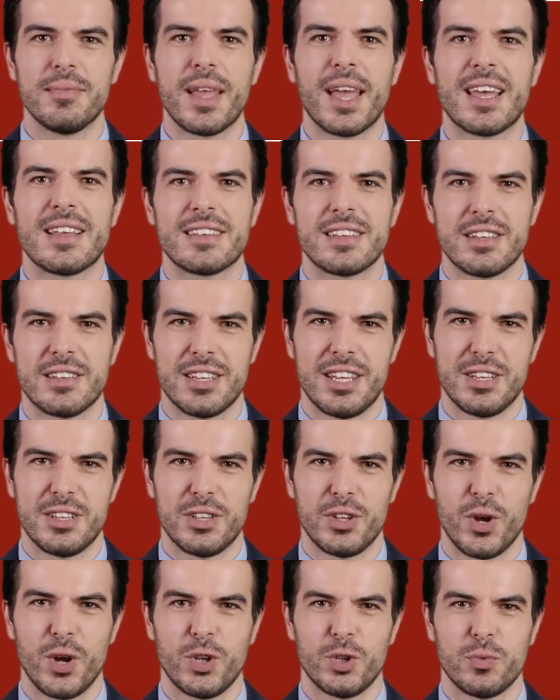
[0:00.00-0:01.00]
SSA
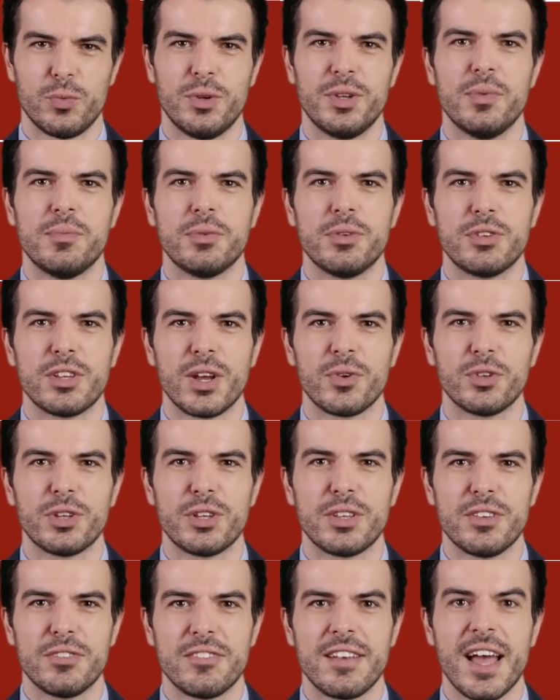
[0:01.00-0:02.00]
starts with the
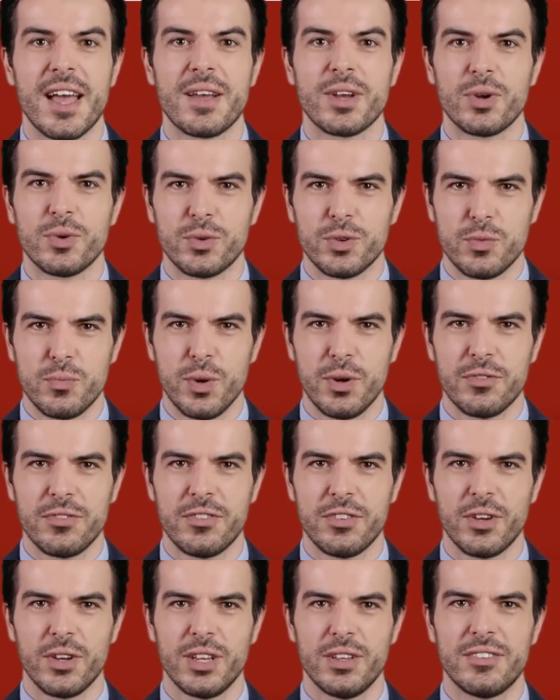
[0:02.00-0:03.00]
presumption the value is
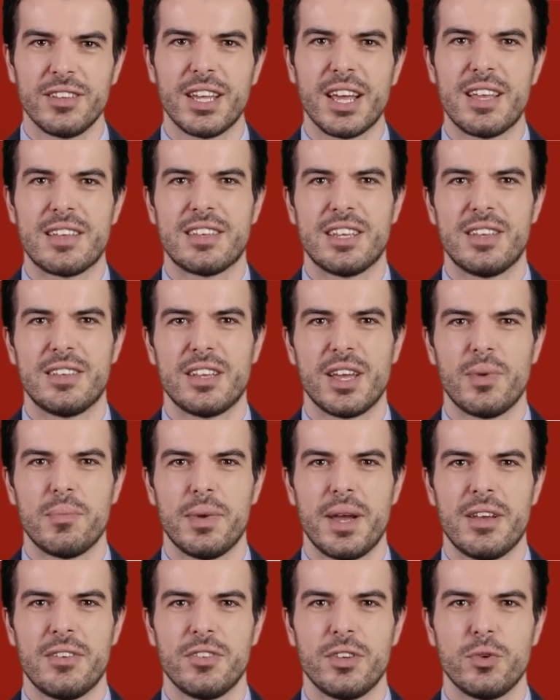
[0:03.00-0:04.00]
1/3 of the SSI
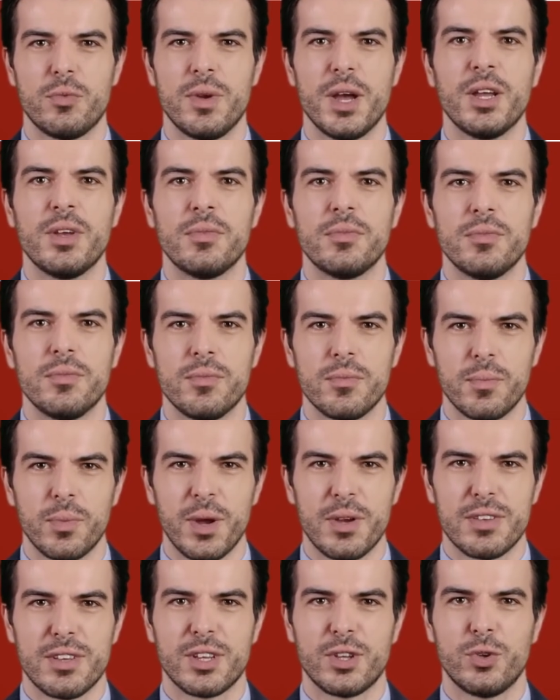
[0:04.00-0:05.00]
benefit rate,
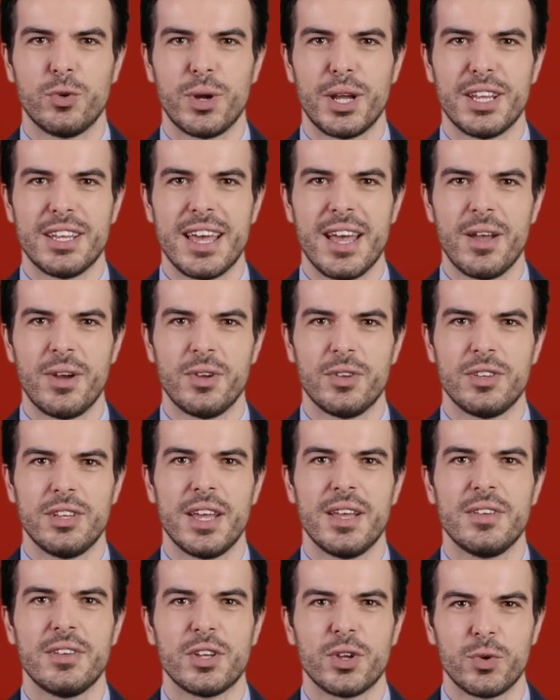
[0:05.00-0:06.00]
plus the
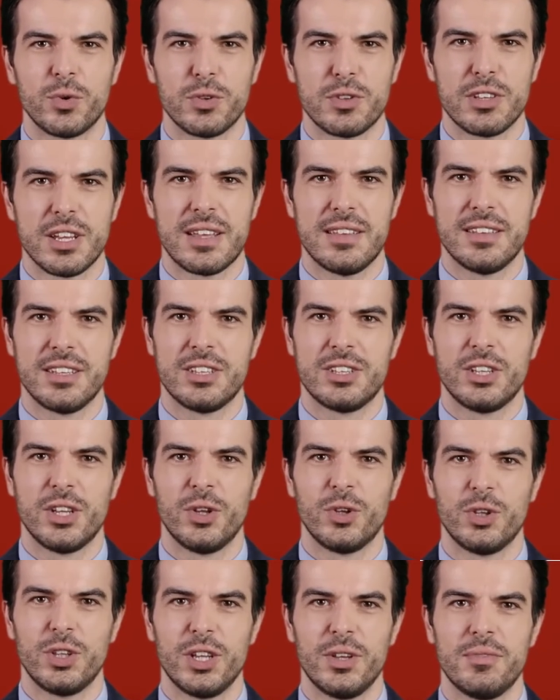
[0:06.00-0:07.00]
$20.00
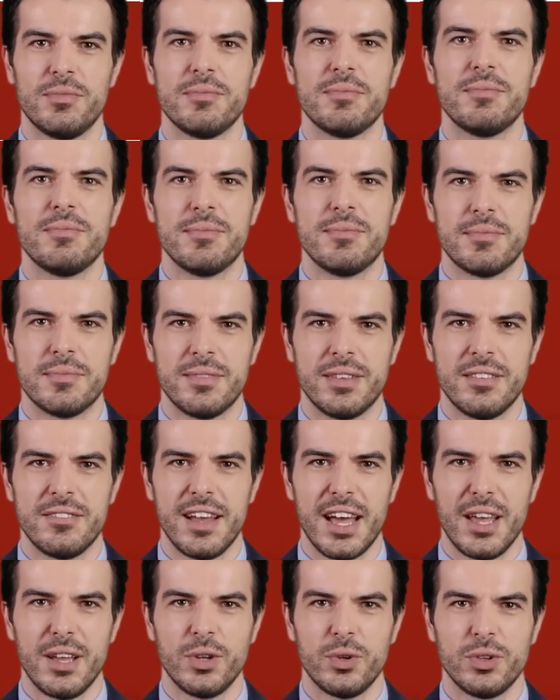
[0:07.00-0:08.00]
exclusion. The
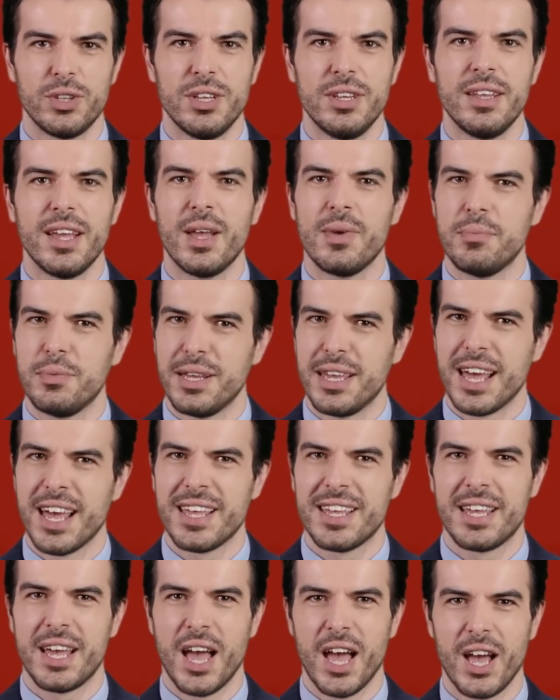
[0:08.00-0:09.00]
value cannot be
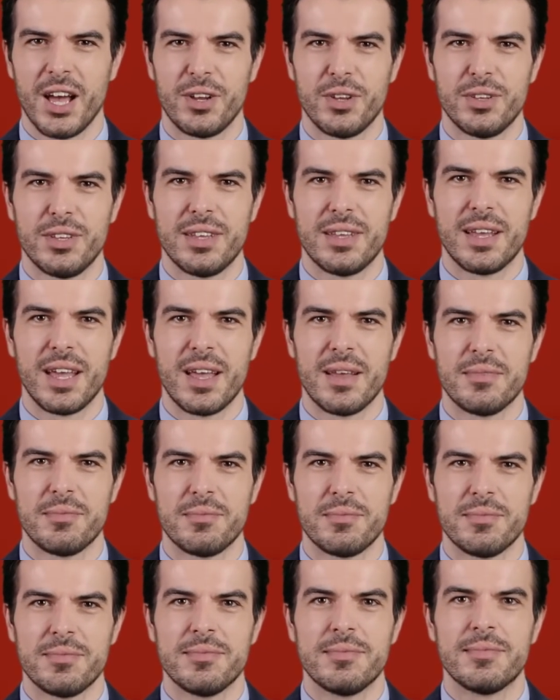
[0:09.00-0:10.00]
any higher than that.
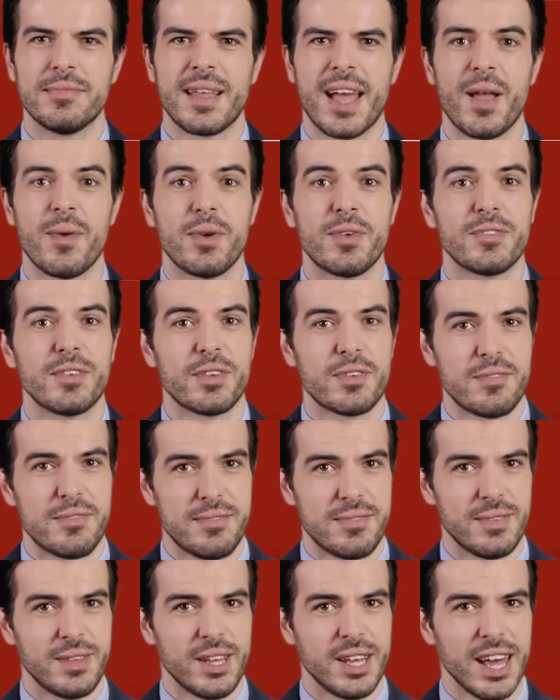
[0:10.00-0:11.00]
However,
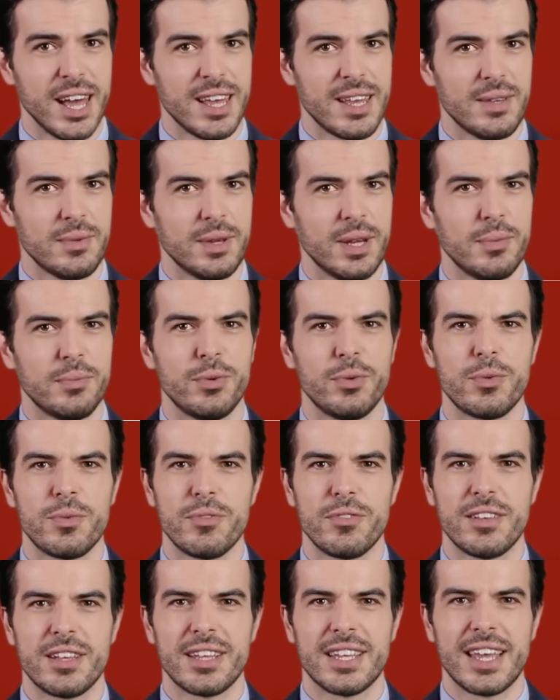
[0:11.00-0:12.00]
the claimant may
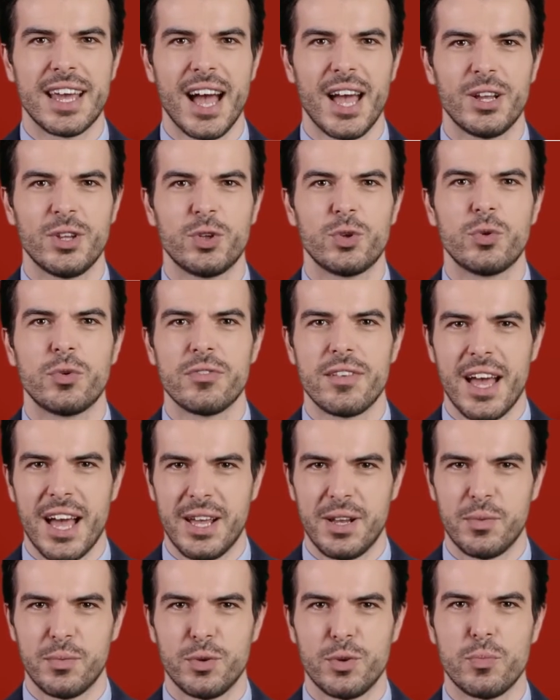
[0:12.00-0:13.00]
prove that the actual
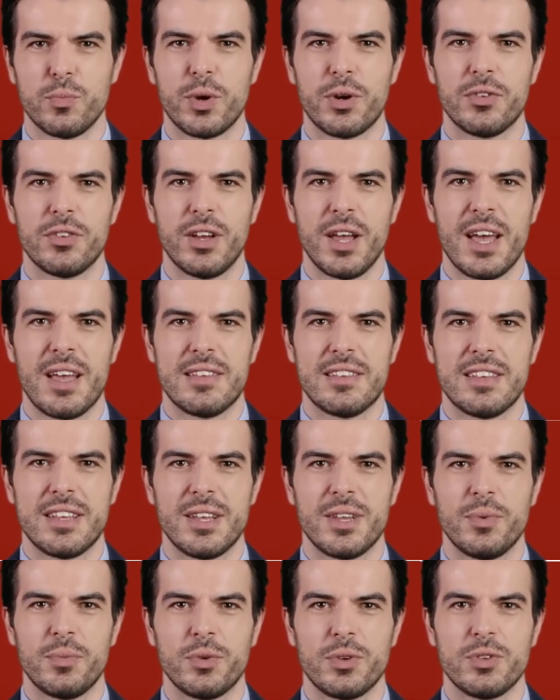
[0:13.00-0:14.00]
value is worth less
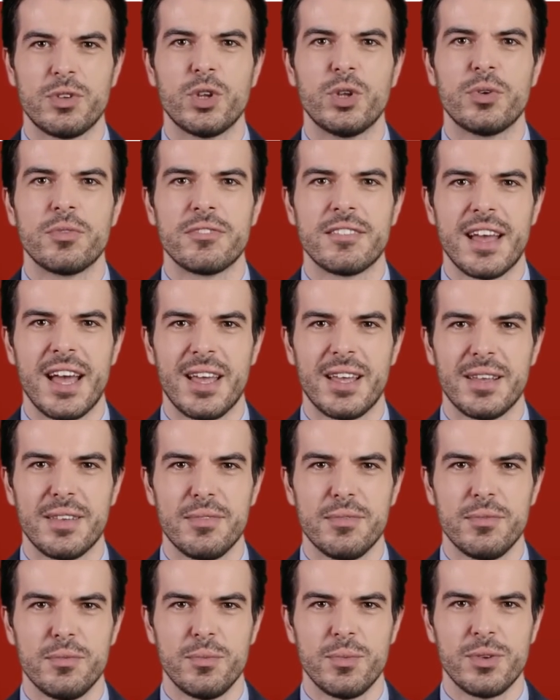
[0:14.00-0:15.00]
than the presumed value,
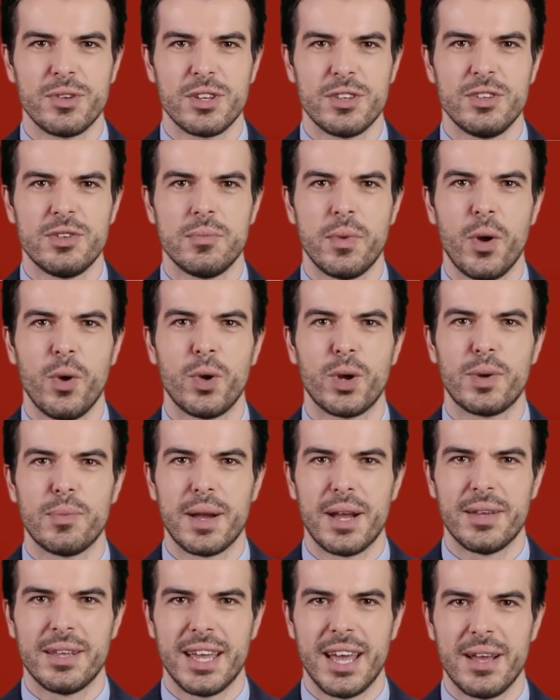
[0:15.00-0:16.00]
with the smaller
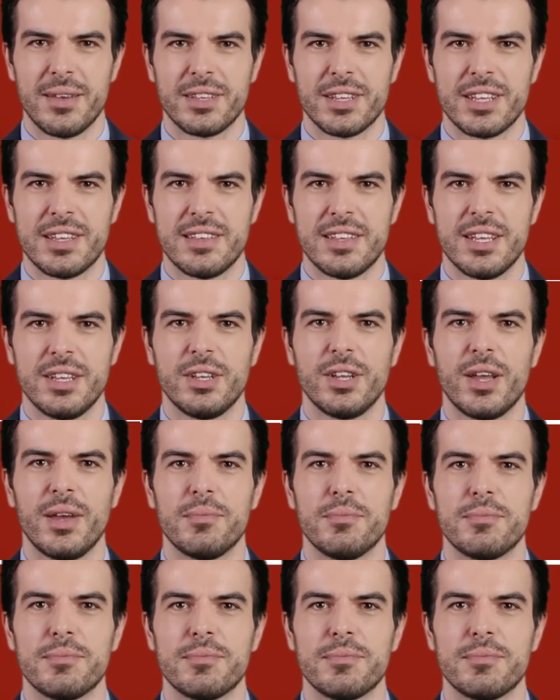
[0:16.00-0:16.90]
amount counted as income.